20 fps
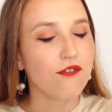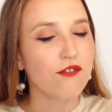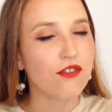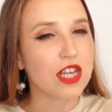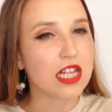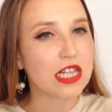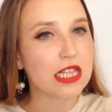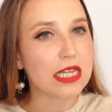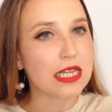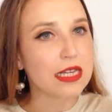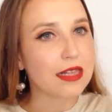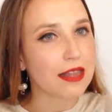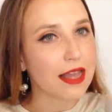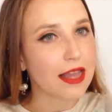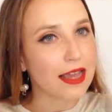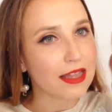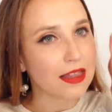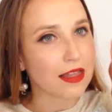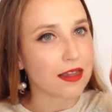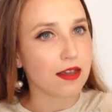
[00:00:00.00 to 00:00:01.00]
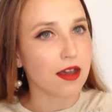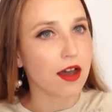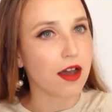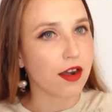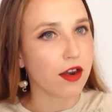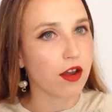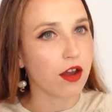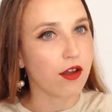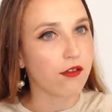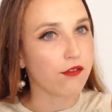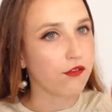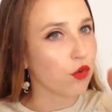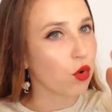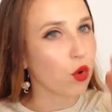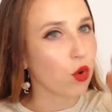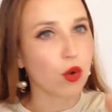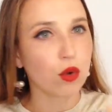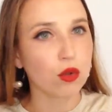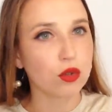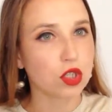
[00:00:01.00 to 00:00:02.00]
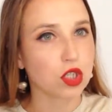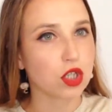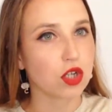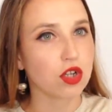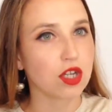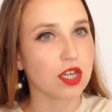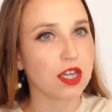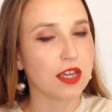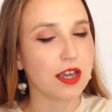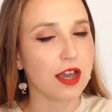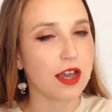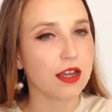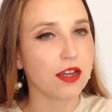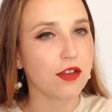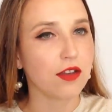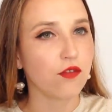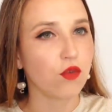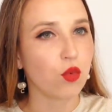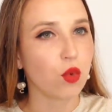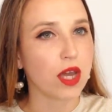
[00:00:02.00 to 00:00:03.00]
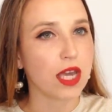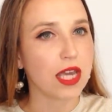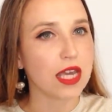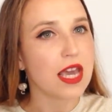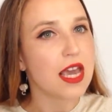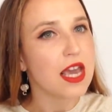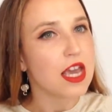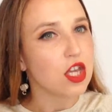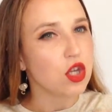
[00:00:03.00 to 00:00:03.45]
feeling like the cut-off, cold turkey kind of way.